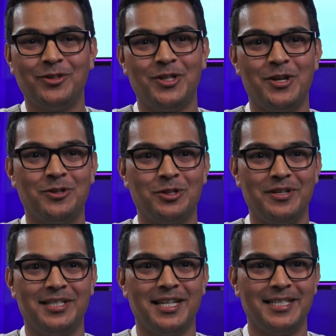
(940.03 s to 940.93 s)
to use
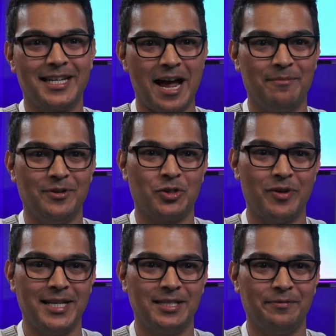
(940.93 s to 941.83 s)
360 cameras
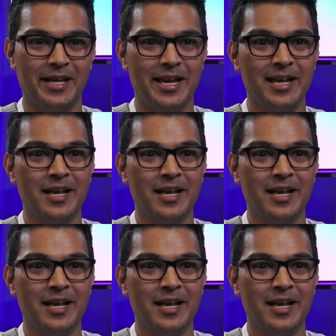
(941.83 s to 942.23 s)
creatively.